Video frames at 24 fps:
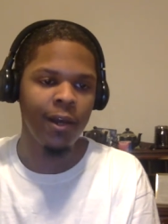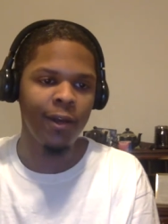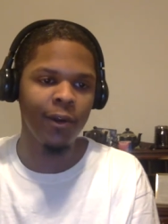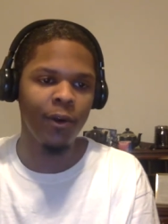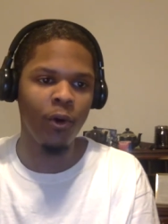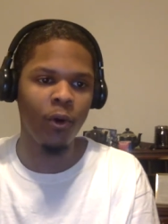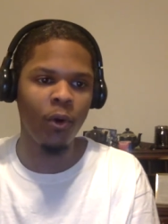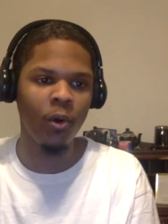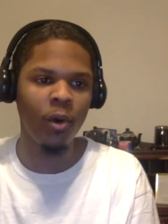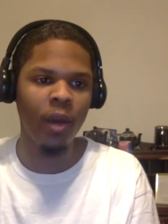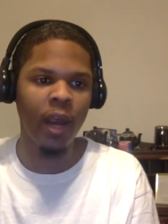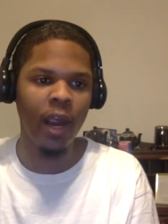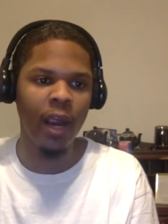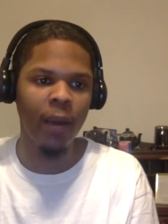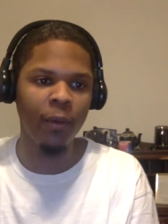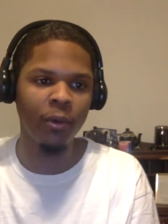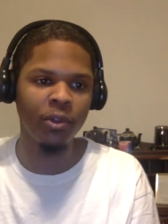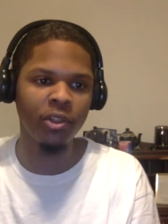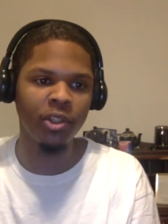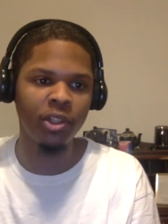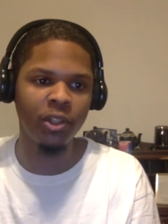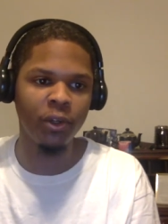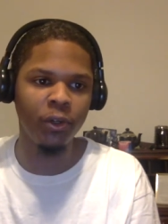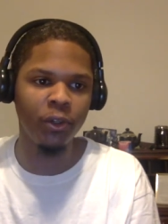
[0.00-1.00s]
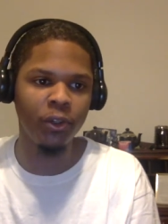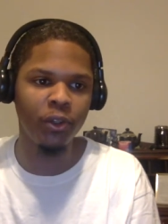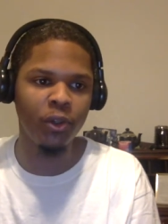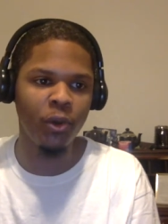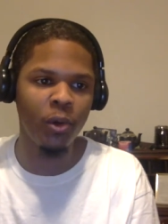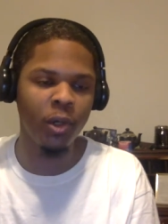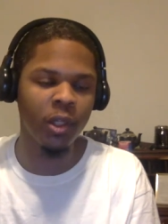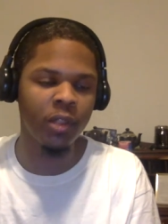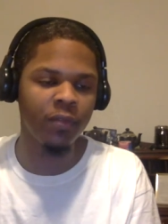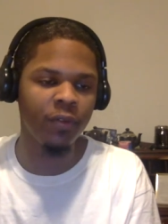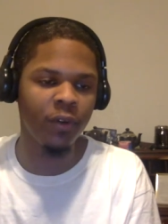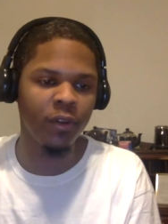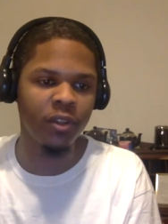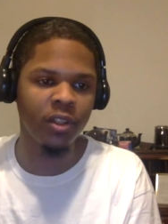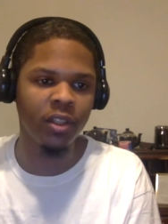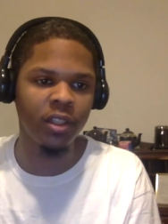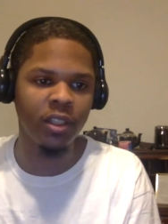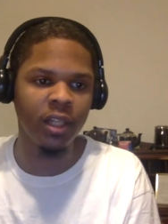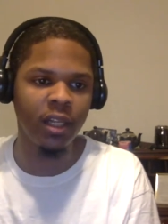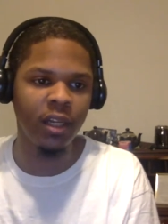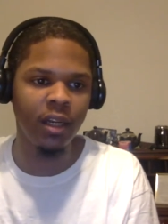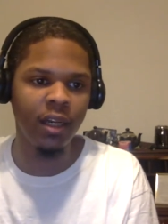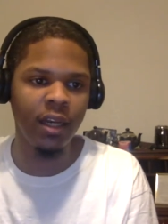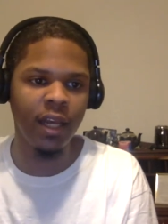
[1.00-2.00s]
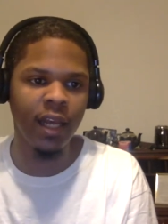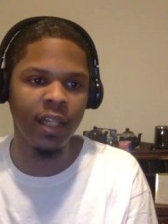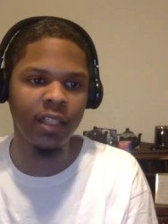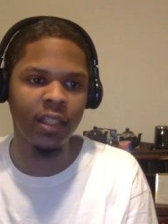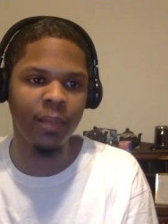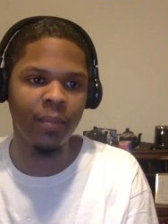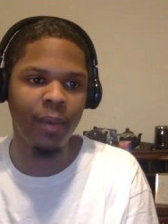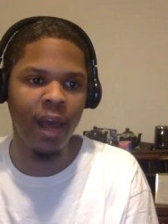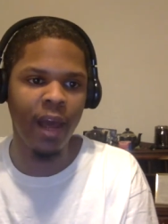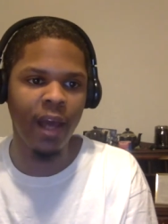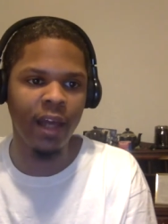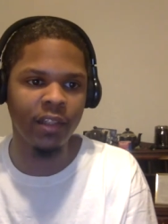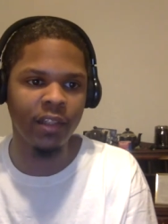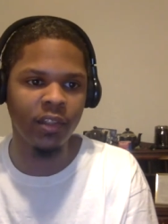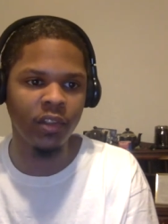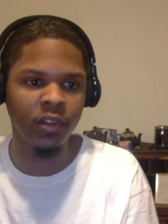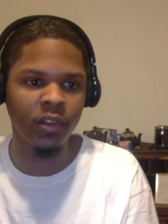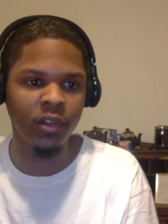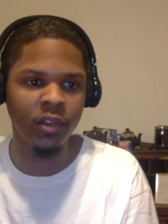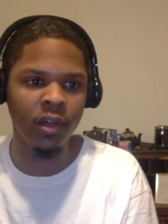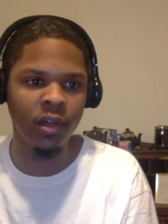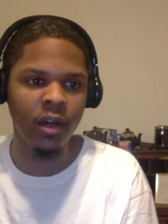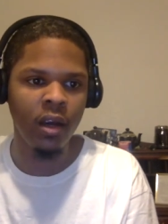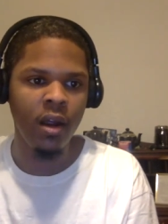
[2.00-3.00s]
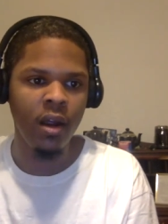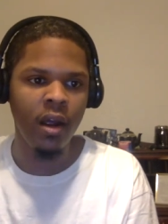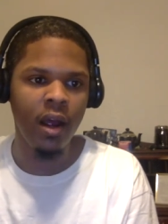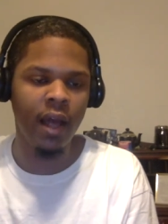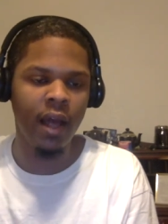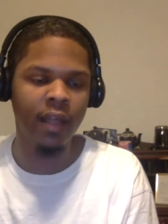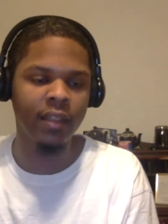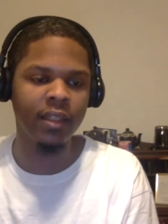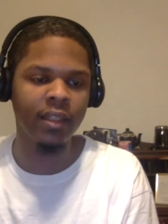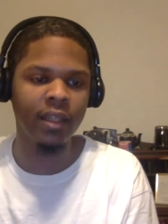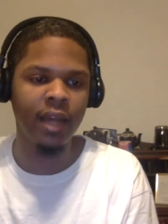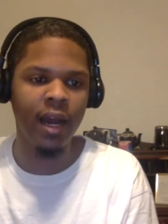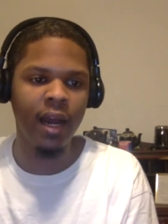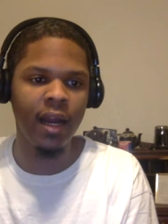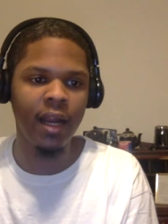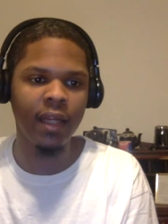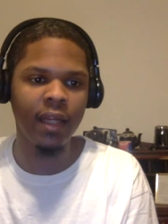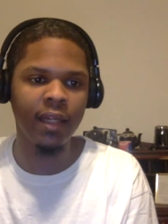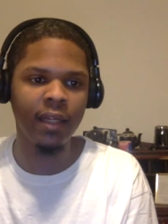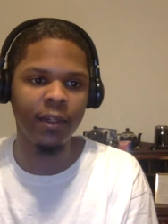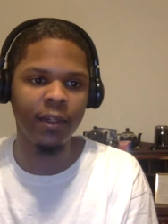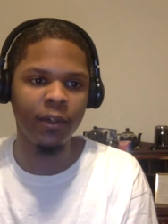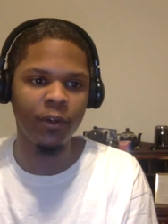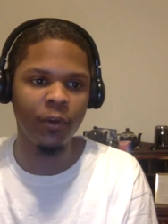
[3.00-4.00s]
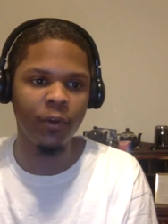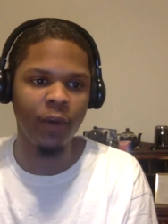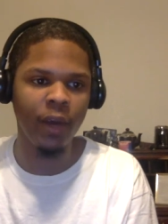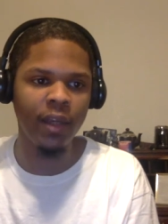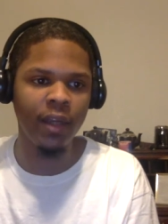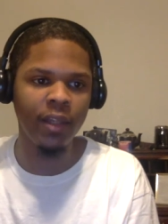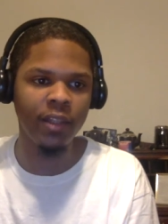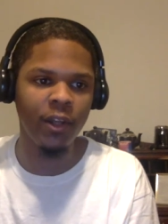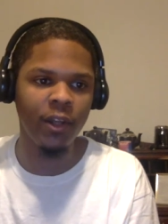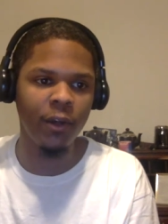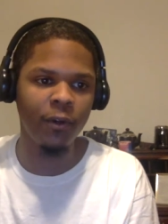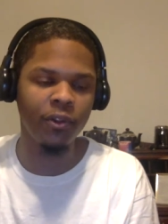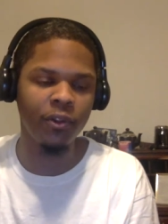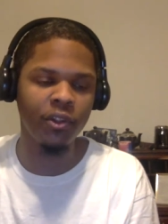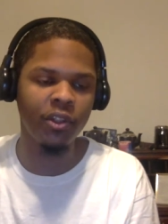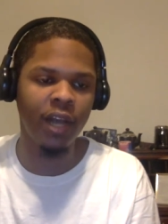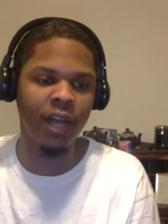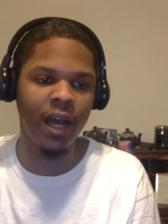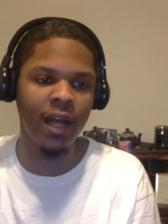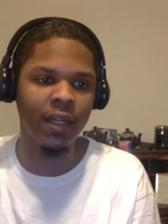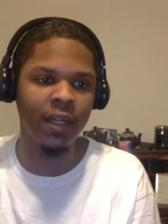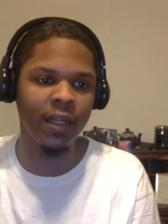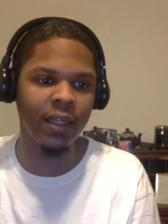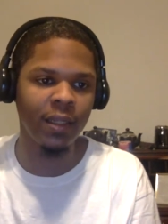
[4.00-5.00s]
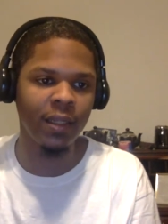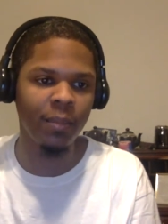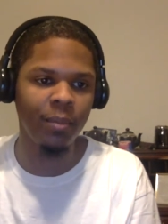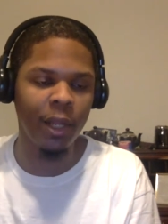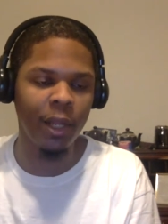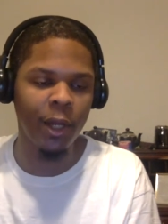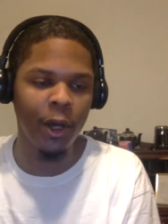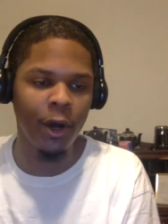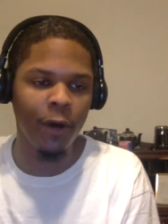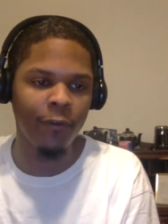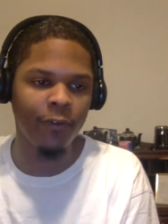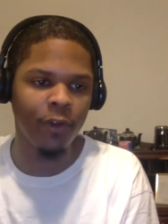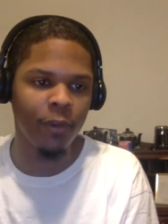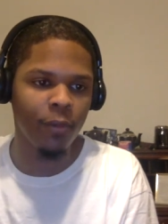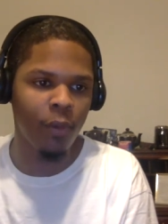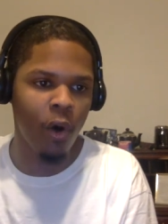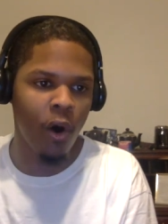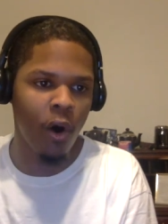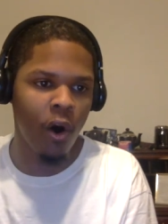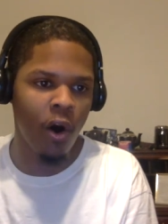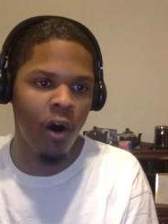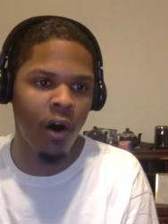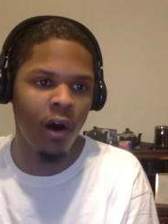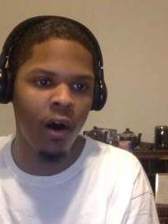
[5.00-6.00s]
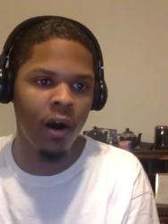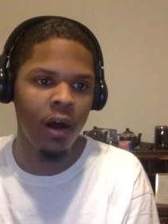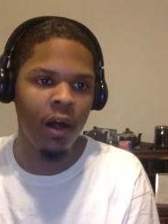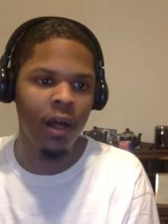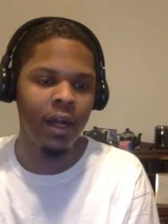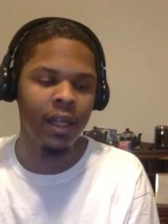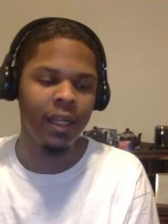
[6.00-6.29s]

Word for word: Gordon Hayward still showing his versatility as a passer, as a guy that can create his own shot and play off the ball.